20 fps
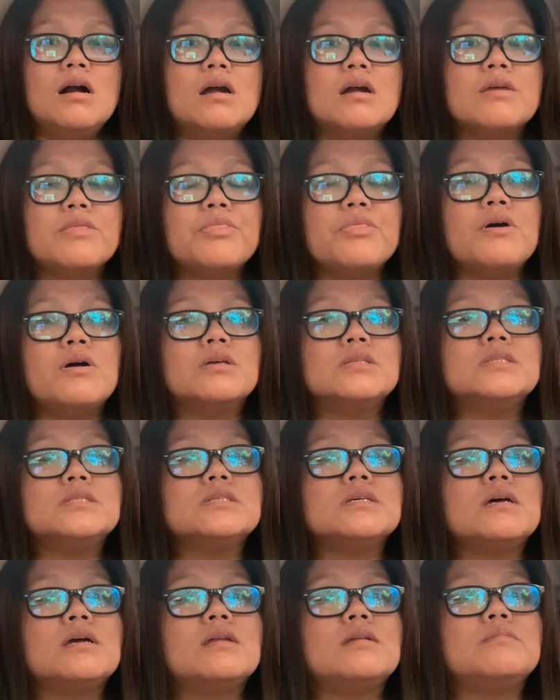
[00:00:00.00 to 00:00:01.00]
Our
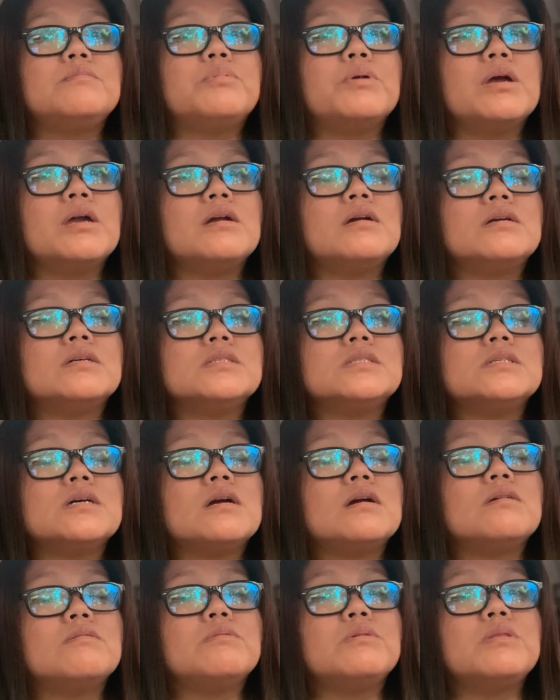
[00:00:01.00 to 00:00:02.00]
thoughts and prayers
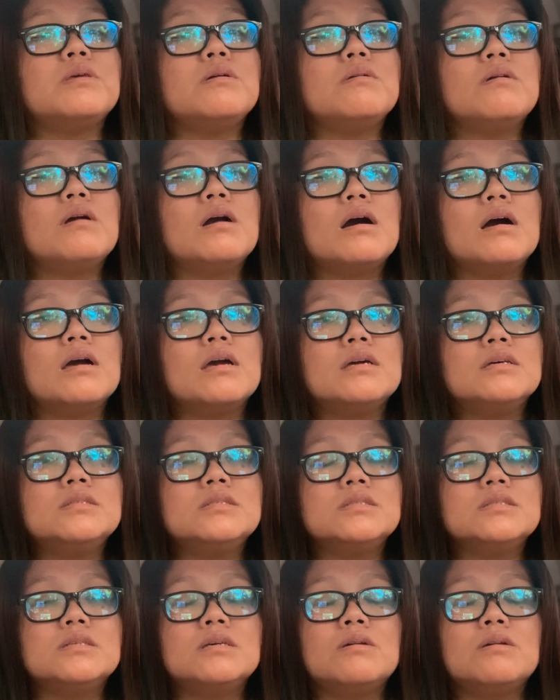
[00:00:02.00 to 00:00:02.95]
are with you guys.